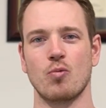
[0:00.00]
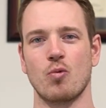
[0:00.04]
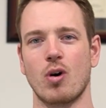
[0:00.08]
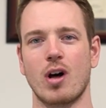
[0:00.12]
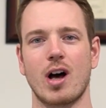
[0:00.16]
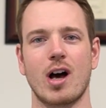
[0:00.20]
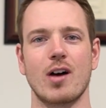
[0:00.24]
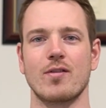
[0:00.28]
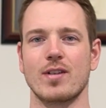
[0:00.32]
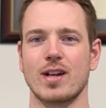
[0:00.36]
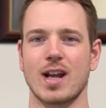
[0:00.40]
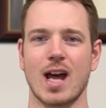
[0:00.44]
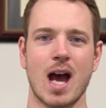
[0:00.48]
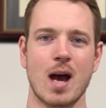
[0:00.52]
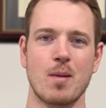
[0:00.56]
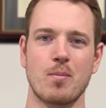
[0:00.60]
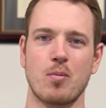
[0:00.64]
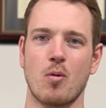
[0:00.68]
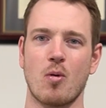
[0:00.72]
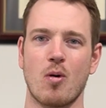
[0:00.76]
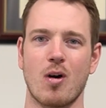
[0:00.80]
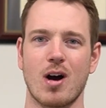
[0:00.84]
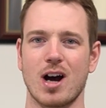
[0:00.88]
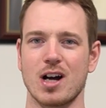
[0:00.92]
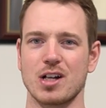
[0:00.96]
well, I have an
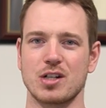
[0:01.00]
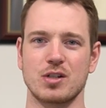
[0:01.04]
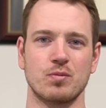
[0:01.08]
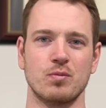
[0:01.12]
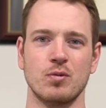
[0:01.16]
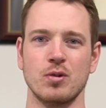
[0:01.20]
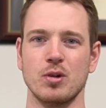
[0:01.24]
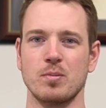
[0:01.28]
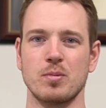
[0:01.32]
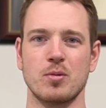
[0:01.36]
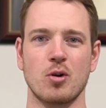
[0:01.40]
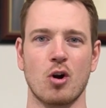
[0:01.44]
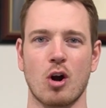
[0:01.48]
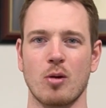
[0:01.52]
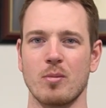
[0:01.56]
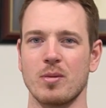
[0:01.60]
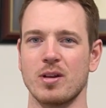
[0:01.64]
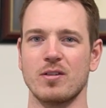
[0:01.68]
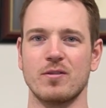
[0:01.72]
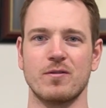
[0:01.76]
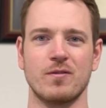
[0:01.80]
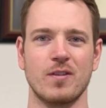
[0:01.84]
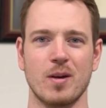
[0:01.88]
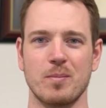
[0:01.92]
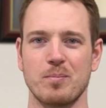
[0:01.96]
Apple Watch, Whoop,
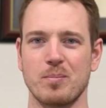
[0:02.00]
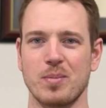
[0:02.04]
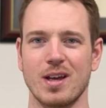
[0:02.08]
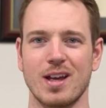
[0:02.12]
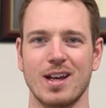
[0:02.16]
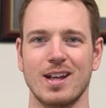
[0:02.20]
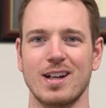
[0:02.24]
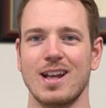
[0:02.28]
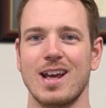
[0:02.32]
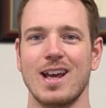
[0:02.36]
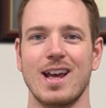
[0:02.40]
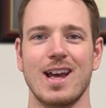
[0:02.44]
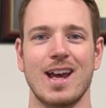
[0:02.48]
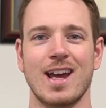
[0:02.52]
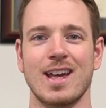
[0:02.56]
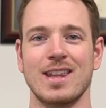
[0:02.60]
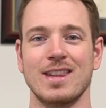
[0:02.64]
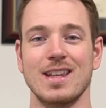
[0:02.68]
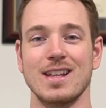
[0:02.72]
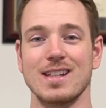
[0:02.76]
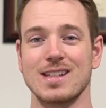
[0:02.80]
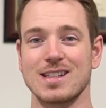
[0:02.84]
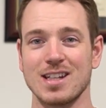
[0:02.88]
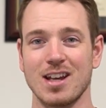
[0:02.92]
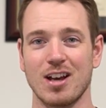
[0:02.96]
Garmin, Fitbit, and
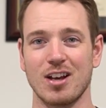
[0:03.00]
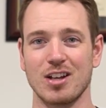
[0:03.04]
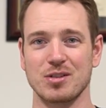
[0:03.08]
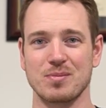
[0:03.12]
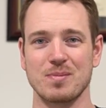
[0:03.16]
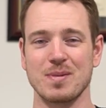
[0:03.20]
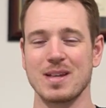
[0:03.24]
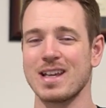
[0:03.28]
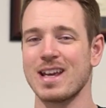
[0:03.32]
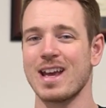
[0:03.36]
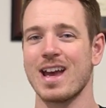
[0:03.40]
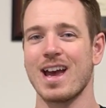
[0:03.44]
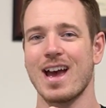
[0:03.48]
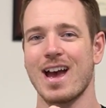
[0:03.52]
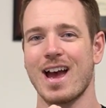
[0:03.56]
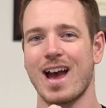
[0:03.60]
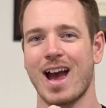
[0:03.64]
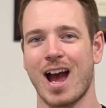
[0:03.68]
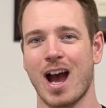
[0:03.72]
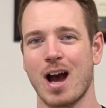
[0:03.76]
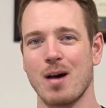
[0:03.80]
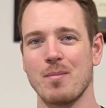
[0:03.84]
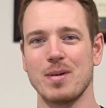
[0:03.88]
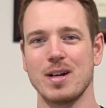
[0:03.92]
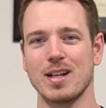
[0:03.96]
this tells me
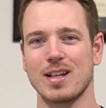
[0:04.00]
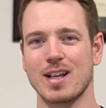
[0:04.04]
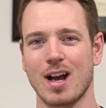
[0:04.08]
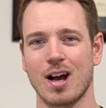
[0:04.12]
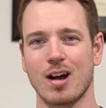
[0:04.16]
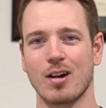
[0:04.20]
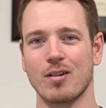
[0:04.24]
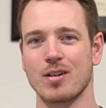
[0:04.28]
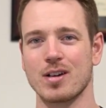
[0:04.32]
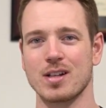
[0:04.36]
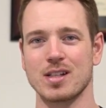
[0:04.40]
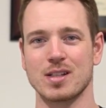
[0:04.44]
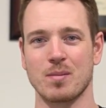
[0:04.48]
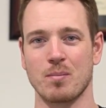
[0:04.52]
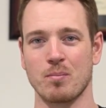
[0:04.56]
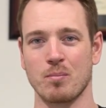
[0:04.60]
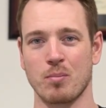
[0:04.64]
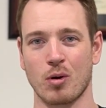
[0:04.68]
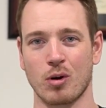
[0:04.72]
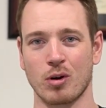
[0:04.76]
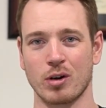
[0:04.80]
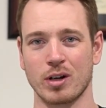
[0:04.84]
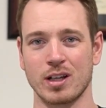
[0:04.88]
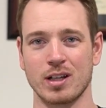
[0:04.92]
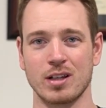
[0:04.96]
how many calories I'm
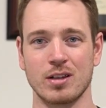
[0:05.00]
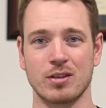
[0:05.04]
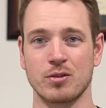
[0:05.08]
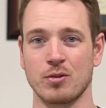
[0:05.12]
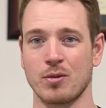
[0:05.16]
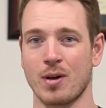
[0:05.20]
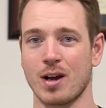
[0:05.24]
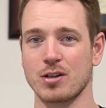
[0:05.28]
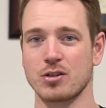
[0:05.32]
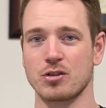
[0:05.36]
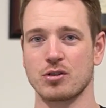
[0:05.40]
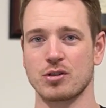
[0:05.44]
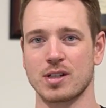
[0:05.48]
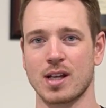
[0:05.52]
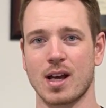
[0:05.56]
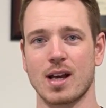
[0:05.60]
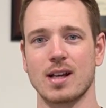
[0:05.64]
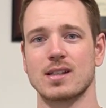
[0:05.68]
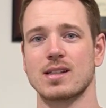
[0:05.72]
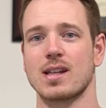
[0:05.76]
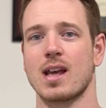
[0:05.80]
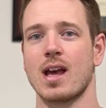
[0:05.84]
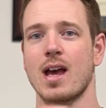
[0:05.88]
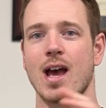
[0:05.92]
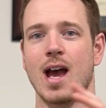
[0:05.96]
burning through
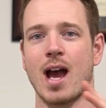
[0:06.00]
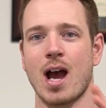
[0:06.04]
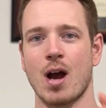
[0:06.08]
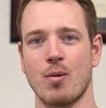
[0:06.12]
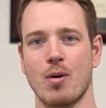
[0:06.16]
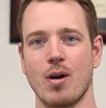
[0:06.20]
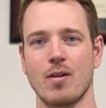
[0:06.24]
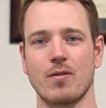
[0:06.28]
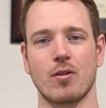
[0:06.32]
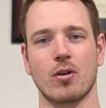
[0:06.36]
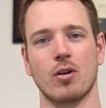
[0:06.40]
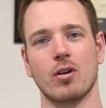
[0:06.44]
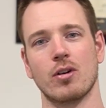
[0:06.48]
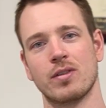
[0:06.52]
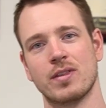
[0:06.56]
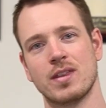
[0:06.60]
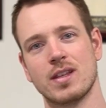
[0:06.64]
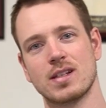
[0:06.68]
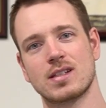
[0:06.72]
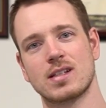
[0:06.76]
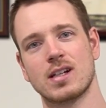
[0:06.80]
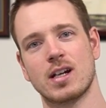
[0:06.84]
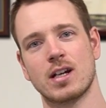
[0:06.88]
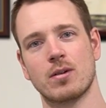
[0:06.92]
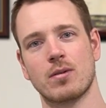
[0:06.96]
exercise. However,
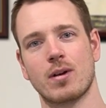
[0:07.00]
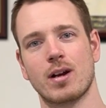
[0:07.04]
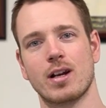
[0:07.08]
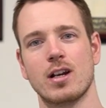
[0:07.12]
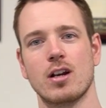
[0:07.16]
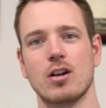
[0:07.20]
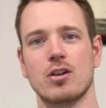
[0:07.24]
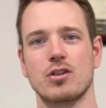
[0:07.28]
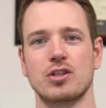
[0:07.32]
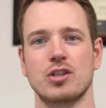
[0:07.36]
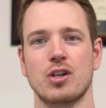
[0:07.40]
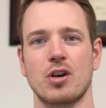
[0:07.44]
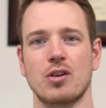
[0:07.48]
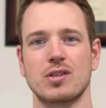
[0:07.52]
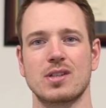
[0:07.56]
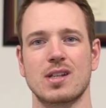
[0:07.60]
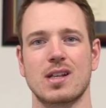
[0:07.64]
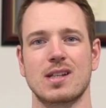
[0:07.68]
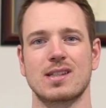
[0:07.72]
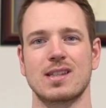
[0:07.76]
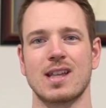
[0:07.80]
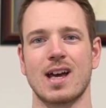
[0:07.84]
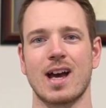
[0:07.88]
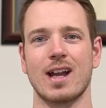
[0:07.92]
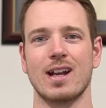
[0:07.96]
this study right here shows
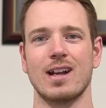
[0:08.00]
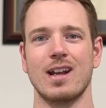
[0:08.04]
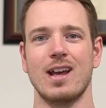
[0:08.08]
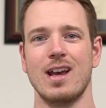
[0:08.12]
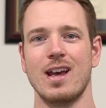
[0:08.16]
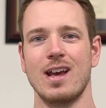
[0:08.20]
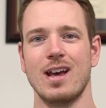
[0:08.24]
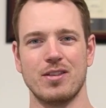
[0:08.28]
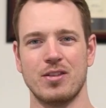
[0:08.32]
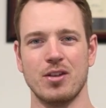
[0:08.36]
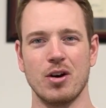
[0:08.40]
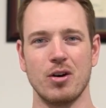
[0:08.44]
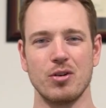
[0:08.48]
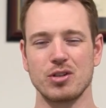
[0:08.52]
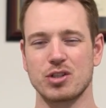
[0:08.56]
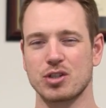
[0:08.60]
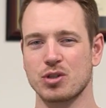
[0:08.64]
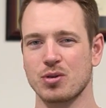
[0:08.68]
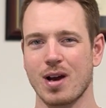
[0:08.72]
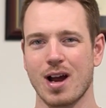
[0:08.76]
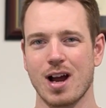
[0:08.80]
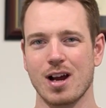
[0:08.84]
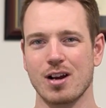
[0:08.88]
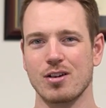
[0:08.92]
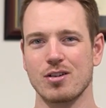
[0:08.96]
us that those
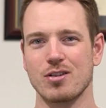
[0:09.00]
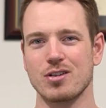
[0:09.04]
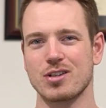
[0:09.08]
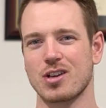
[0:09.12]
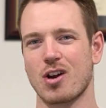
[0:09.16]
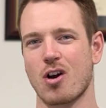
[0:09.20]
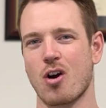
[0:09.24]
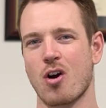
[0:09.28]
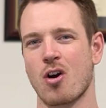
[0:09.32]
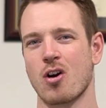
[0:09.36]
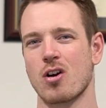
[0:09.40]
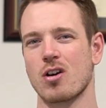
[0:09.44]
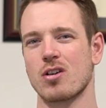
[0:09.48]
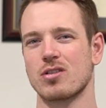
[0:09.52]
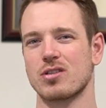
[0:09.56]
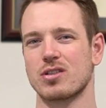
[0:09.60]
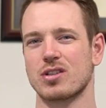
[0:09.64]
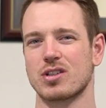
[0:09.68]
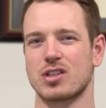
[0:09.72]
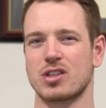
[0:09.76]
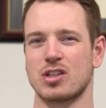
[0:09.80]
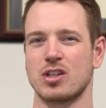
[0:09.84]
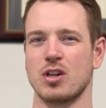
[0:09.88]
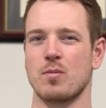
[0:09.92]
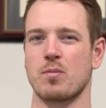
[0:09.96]
trackers aren't
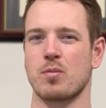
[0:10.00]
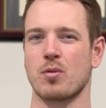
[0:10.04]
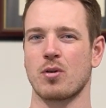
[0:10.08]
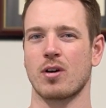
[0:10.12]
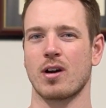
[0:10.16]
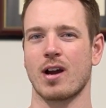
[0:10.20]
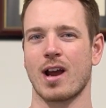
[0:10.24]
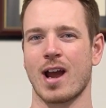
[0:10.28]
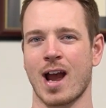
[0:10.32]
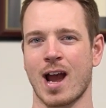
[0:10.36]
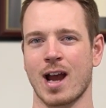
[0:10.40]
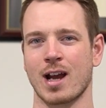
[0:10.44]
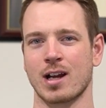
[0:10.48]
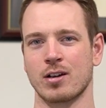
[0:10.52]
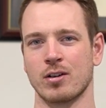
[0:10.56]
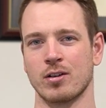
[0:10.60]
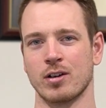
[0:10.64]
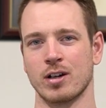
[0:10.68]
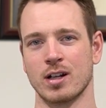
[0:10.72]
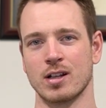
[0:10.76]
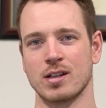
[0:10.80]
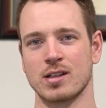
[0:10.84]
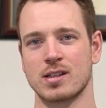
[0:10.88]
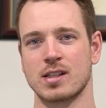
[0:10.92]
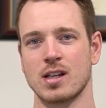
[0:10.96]
super
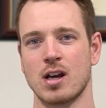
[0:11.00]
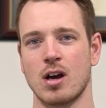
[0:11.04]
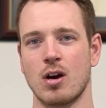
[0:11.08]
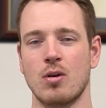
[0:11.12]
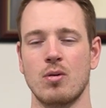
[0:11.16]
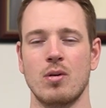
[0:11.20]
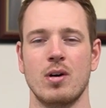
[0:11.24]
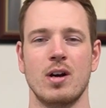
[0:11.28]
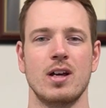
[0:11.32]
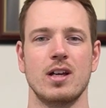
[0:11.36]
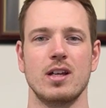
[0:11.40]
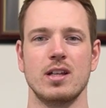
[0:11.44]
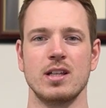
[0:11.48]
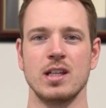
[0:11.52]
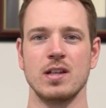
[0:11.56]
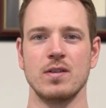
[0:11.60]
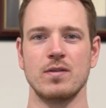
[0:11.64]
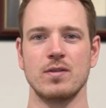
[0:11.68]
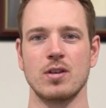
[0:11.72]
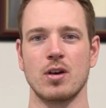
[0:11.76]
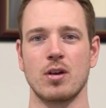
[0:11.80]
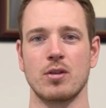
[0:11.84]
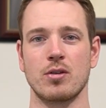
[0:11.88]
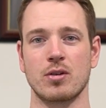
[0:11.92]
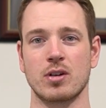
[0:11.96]
accurate. And so
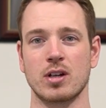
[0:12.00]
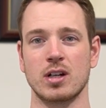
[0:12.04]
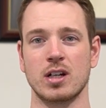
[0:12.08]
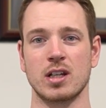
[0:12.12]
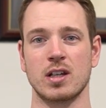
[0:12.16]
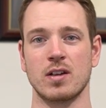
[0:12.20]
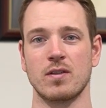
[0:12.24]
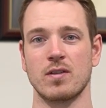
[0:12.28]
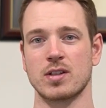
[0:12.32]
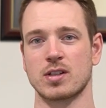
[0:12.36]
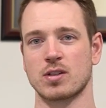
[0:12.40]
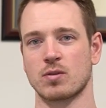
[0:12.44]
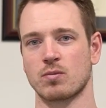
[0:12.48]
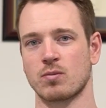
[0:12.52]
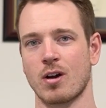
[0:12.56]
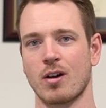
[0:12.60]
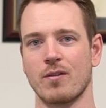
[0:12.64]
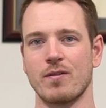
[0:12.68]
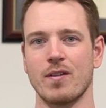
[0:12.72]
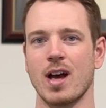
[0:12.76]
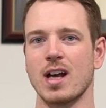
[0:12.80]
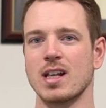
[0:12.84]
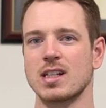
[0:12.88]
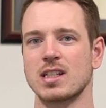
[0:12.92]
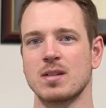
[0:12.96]
even though they're going to give us a
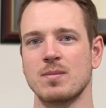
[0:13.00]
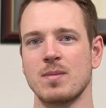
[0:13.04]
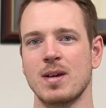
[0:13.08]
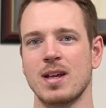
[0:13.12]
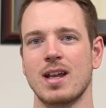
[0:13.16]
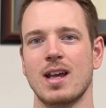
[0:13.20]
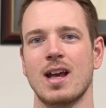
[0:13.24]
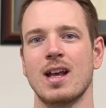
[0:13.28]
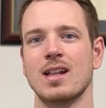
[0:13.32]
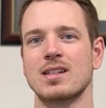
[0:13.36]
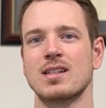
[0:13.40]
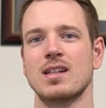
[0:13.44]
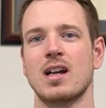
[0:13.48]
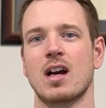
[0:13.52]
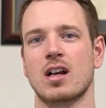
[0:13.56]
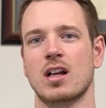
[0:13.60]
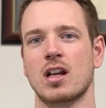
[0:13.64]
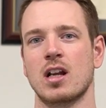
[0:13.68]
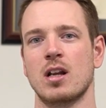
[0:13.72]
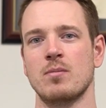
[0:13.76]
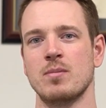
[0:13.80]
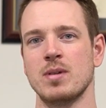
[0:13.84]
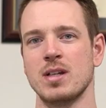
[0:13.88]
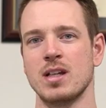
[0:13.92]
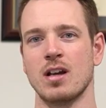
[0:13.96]
rough estimate, it's not
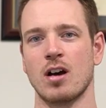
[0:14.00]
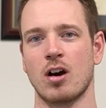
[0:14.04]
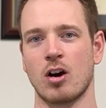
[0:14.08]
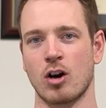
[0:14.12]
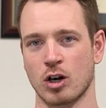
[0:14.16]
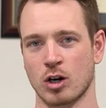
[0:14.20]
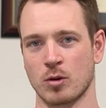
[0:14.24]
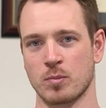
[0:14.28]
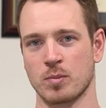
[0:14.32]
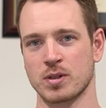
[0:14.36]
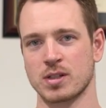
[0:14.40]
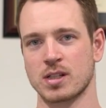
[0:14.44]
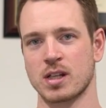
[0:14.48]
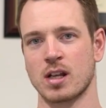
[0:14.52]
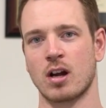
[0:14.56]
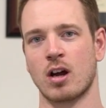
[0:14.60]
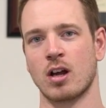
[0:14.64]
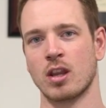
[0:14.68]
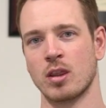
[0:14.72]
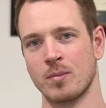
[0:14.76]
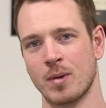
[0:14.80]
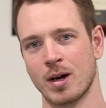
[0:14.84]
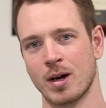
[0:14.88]
going to be 100% on the